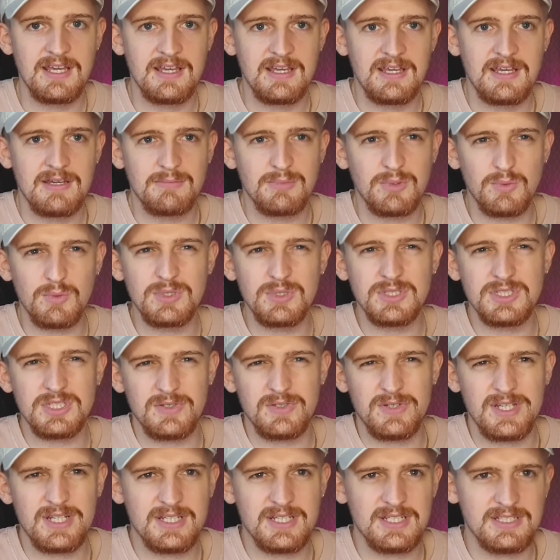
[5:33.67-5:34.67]
but once you're
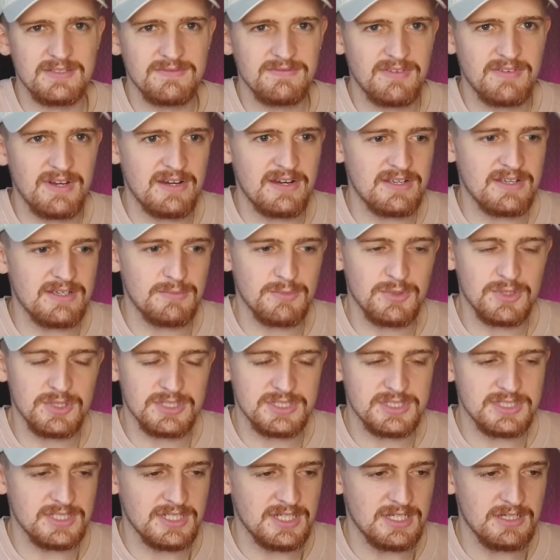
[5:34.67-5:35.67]
in, it's very
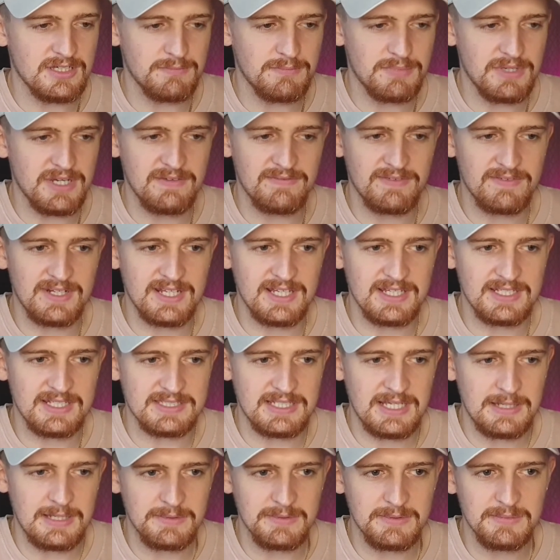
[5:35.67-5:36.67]
much a perfectly
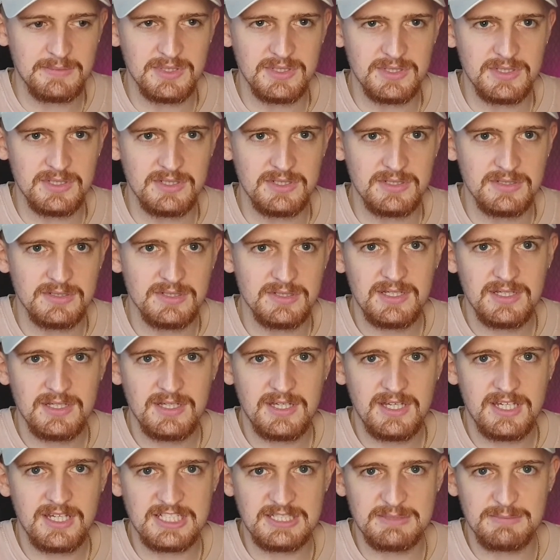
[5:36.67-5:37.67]
acceptable
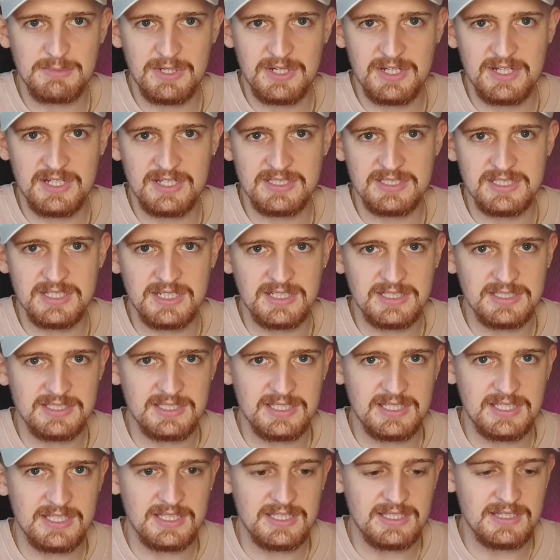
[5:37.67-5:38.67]
experience. You can
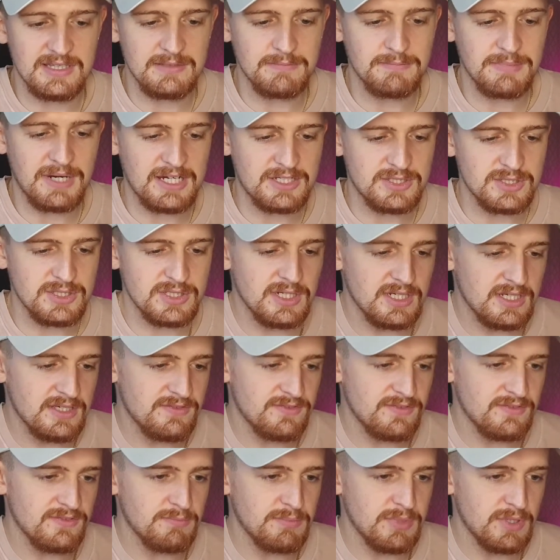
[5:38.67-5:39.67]
see the battery
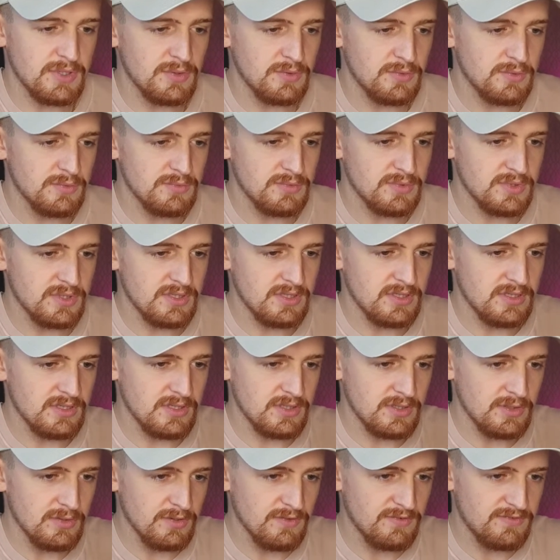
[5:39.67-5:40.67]
life of both
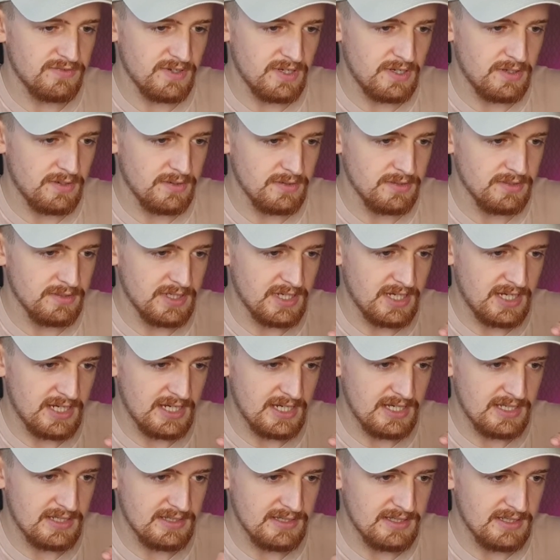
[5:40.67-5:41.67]
your phone
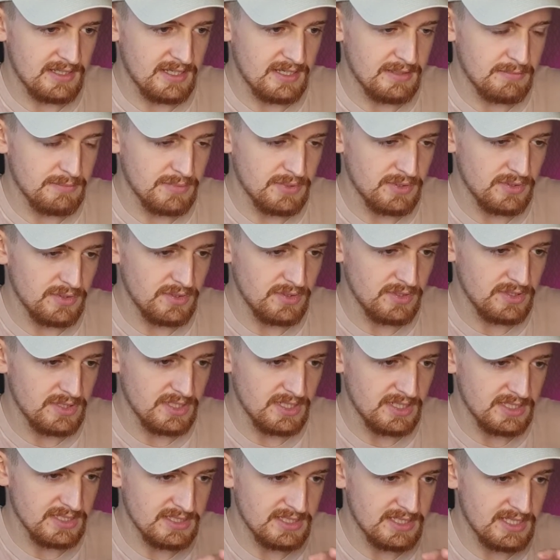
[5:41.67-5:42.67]
and the gimbal. You
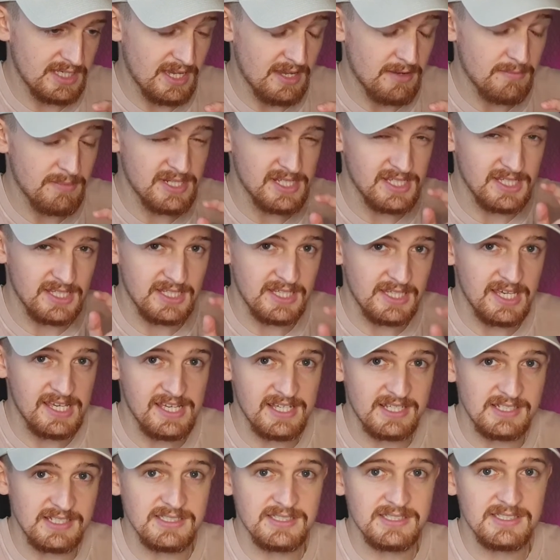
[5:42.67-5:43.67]
can see how many
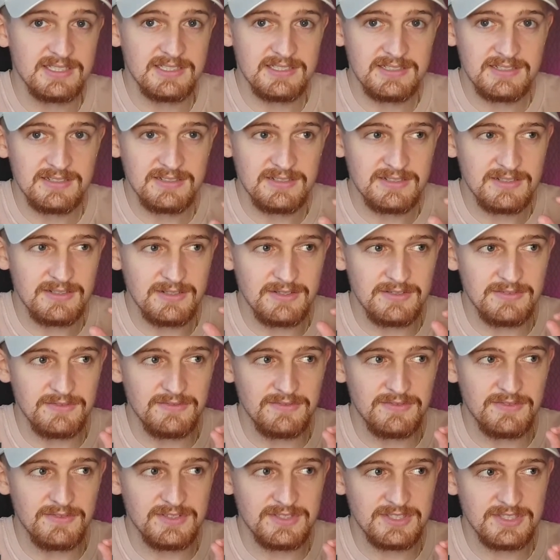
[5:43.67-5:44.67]
gigs of
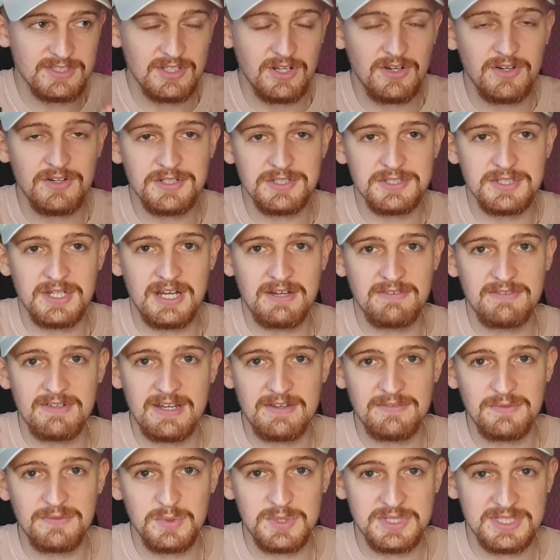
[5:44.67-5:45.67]
storage you have
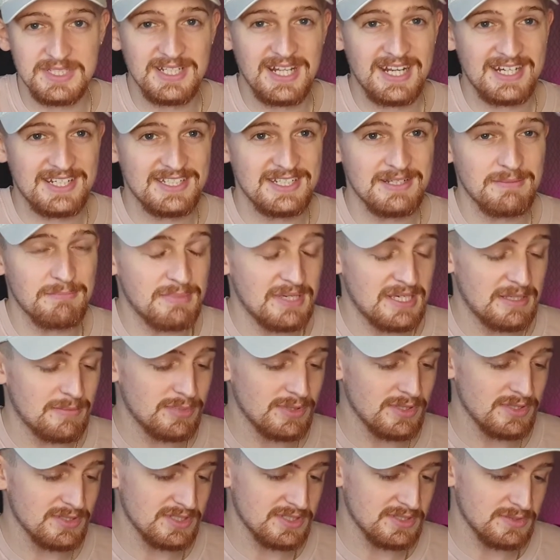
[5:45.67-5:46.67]
left, which is actually a big
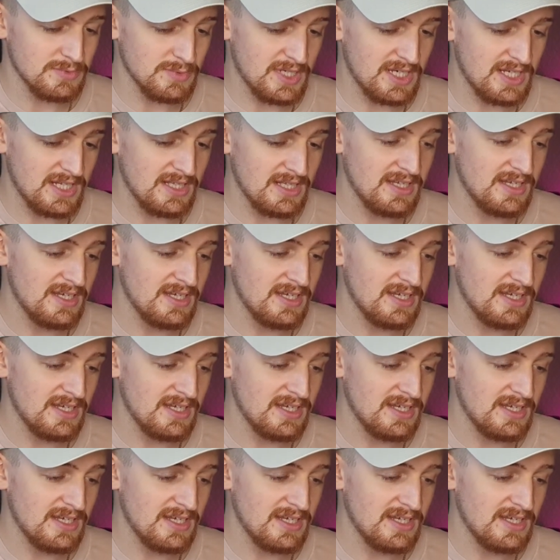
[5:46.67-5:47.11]
plus as well.